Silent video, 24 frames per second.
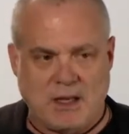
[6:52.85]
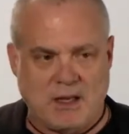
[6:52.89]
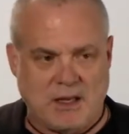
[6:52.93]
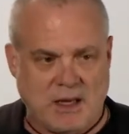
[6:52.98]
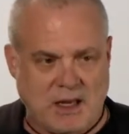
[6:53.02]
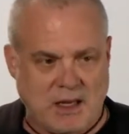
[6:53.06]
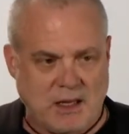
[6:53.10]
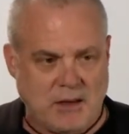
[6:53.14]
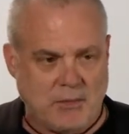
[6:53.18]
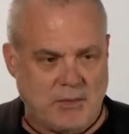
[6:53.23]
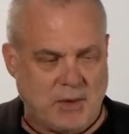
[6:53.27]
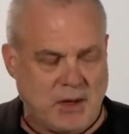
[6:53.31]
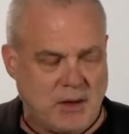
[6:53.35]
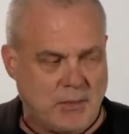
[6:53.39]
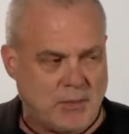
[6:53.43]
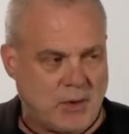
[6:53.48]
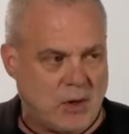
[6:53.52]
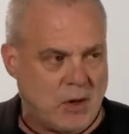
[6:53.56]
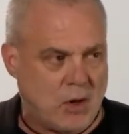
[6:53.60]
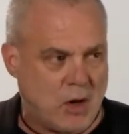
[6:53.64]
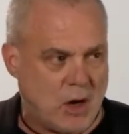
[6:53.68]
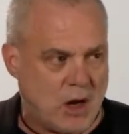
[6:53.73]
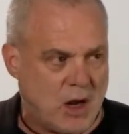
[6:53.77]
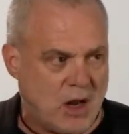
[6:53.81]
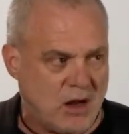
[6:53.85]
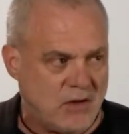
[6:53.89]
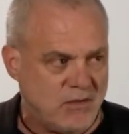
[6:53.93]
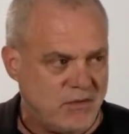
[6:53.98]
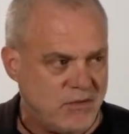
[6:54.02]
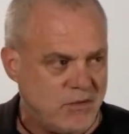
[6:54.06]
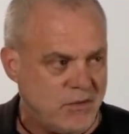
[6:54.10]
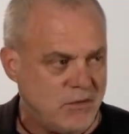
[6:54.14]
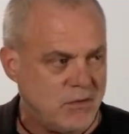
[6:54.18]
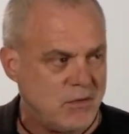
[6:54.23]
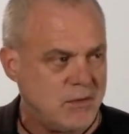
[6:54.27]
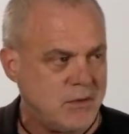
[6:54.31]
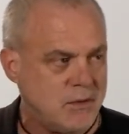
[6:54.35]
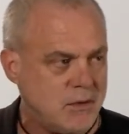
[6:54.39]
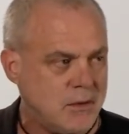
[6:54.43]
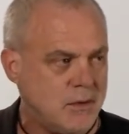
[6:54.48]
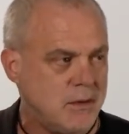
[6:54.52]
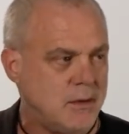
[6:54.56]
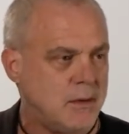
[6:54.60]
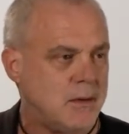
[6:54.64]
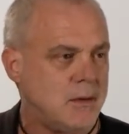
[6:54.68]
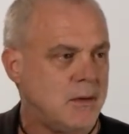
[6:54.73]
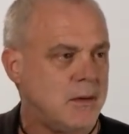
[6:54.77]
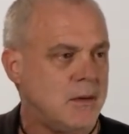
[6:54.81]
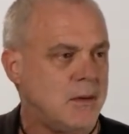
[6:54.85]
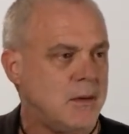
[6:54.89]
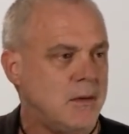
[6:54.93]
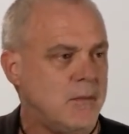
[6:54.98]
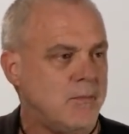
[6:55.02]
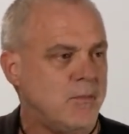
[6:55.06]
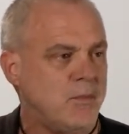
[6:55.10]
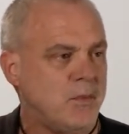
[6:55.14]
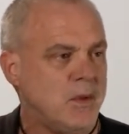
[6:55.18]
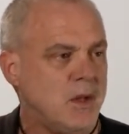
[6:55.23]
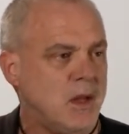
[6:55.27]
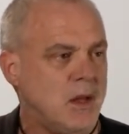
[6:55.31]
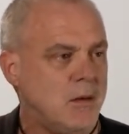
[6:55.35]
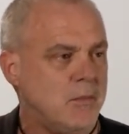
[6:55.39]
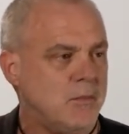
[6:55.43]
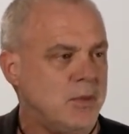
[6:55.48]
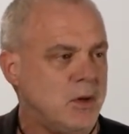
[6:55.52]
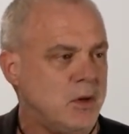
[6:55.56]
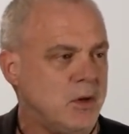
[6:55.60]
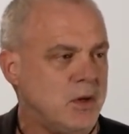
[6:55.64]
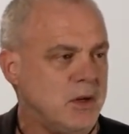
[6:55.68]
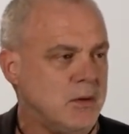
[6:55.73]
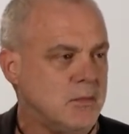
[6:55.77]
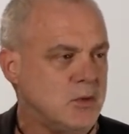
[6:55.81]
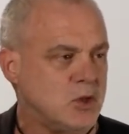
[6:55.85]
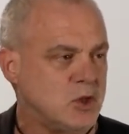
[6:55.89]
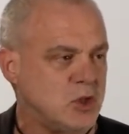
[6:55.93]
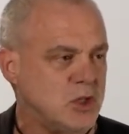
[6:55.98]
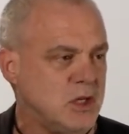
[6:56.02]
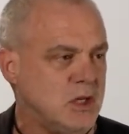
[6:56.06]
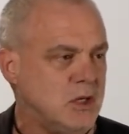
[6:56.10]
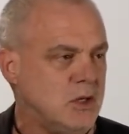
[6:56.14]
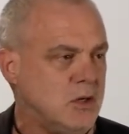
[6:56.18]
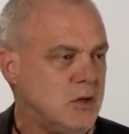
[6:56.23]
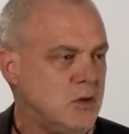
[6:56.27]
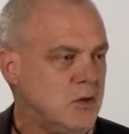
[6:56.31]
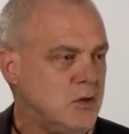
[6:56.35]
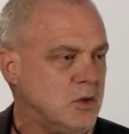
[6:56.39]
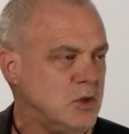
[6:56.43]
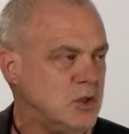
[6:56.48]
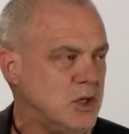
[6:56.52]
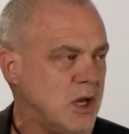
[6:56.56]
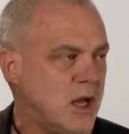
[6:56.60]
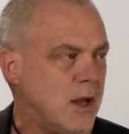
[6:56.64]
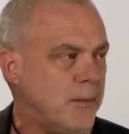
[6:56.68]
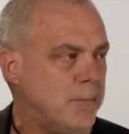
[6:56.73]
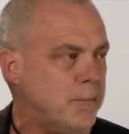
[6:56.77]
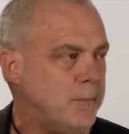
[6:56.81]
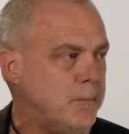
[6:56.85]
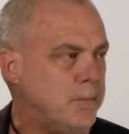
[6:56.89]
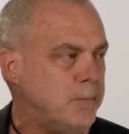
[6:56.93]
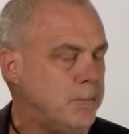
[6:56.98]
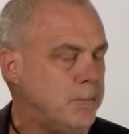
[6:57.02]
laying people off and building a machine to do the job.